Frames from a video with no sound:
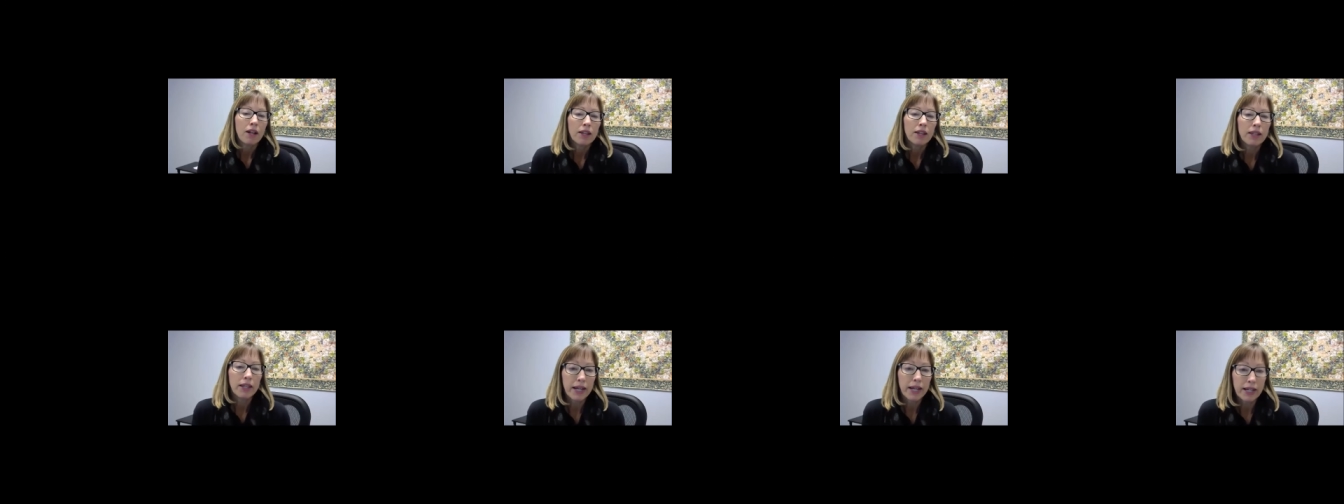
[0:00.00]

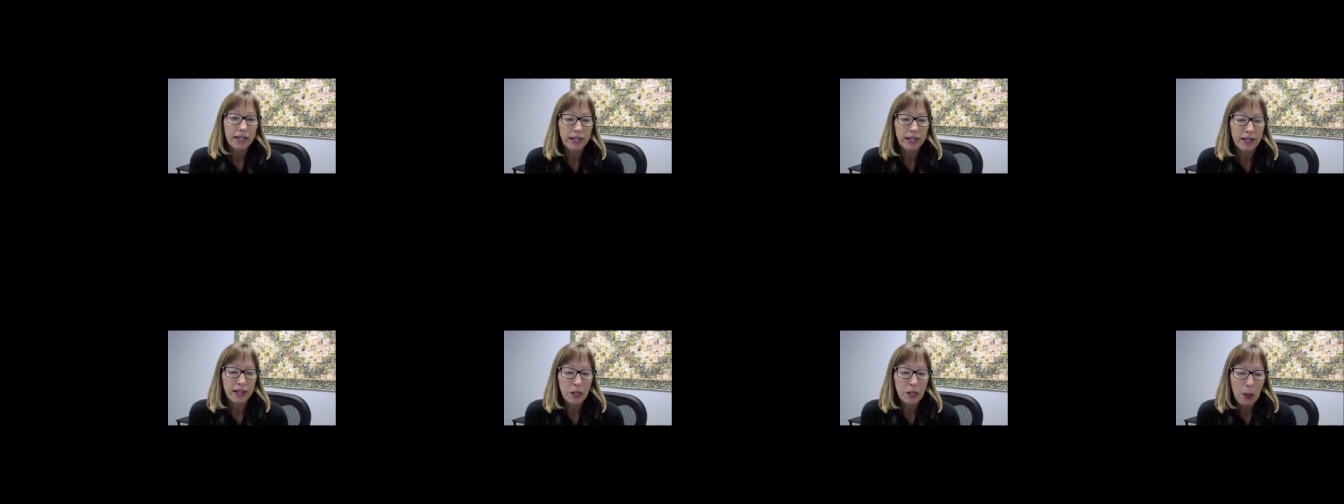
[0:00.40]

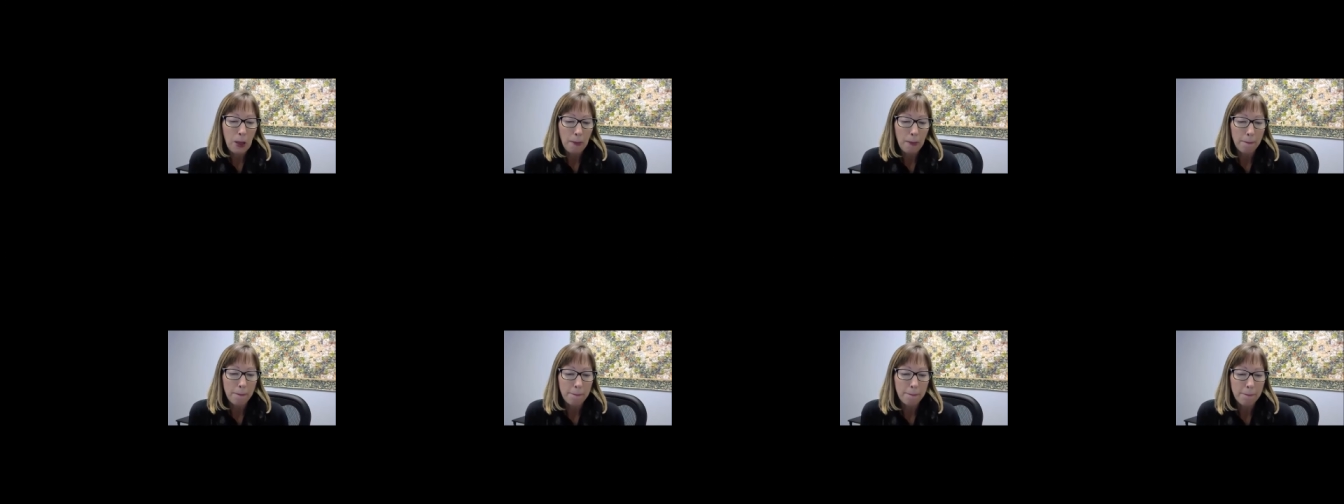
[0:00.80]
lately,
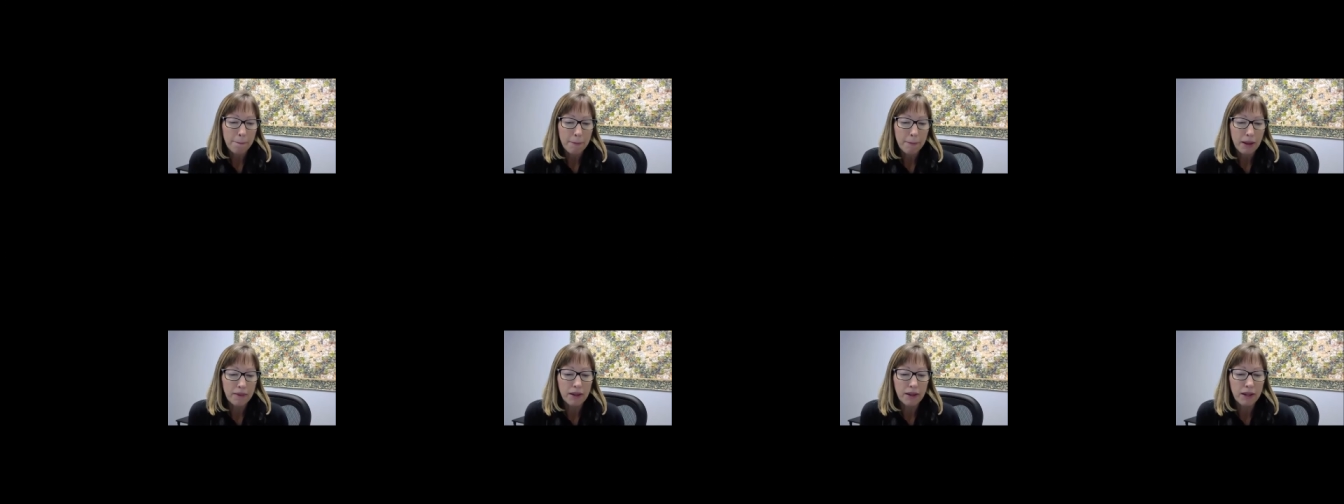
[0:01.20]

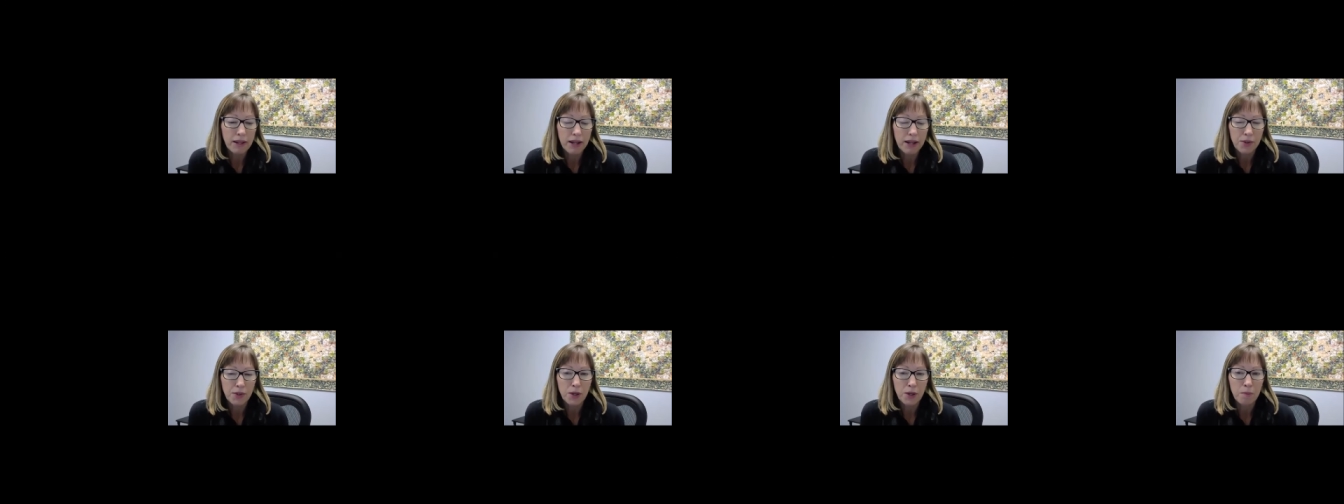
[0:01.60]
in the
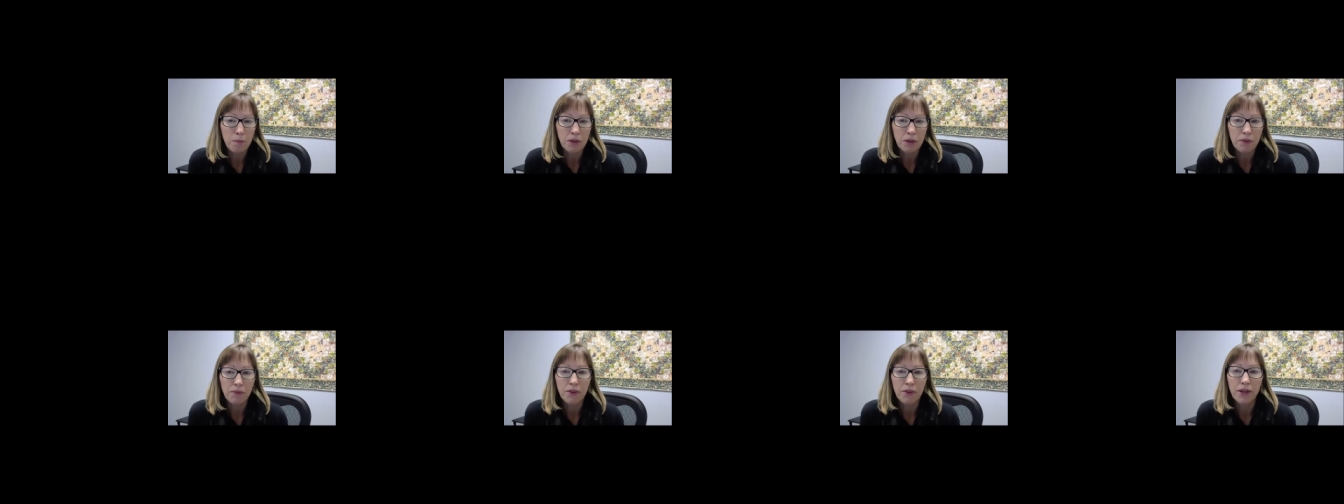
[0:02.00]
last
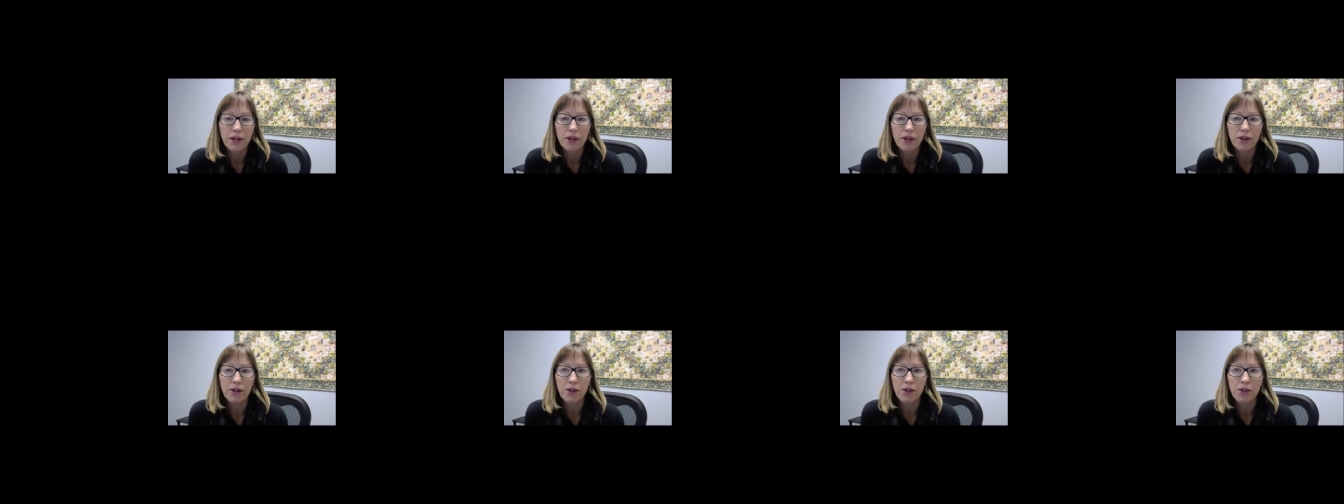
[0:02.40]
couple of
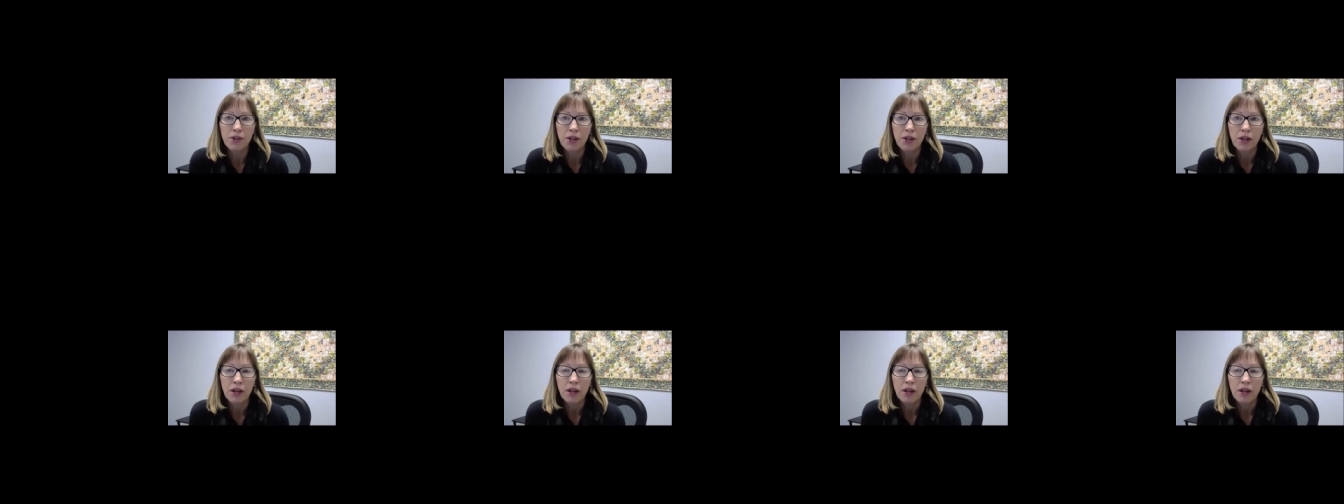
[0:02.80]
years,